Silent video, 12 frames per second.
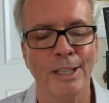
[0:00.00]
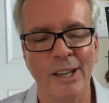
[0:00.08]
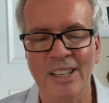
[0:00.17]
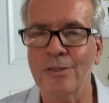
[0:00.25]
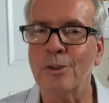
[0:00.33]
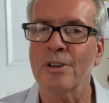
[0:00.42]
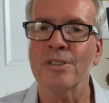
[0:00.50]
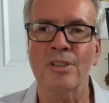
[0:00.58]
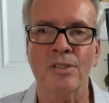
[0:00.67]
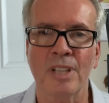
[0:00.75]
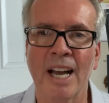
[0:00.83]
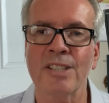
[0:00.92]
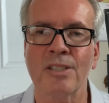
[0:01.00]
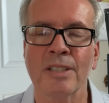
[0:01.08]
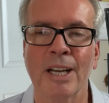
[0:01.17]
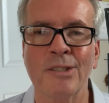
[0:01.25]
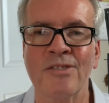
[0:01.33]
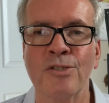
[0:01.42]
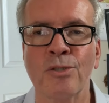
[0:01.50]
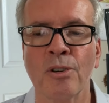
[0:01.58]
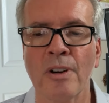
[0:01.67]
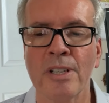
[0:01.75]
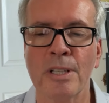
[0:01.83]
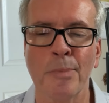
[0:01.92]
And of course, there's lots and lots of
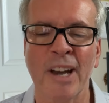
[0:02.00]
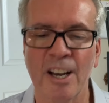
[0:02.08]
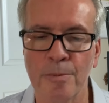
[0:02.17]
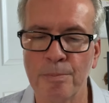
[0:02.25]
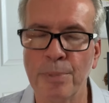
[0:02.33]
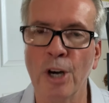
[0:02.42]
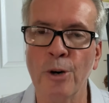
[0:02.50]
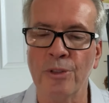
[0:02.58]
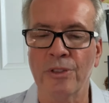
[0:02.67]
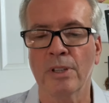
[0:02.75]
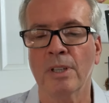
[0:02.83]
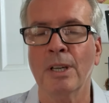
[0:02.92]
stories about both